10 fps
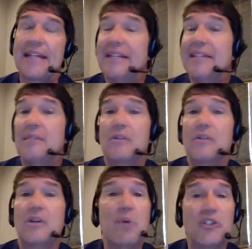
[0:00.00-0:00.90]
And I
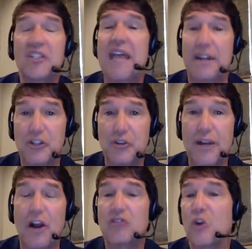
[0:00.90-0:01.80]
did kibbutz
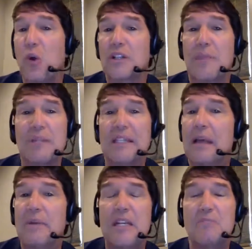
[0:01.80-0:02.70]
dentistry and also
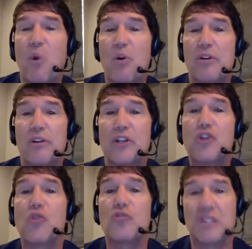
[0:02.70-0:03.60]
worked up at the Lebanese
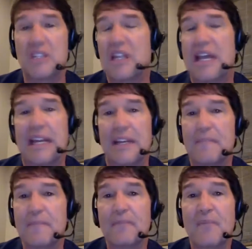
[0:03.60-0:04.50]
border in a children's
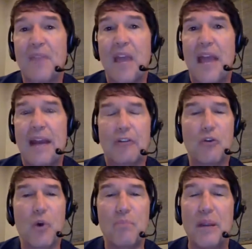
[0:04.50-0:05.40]
clinic
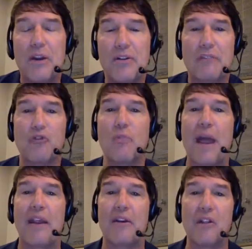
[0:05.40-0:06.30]
and I grew a beard and
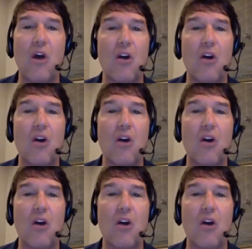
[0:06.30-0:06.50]
I grew my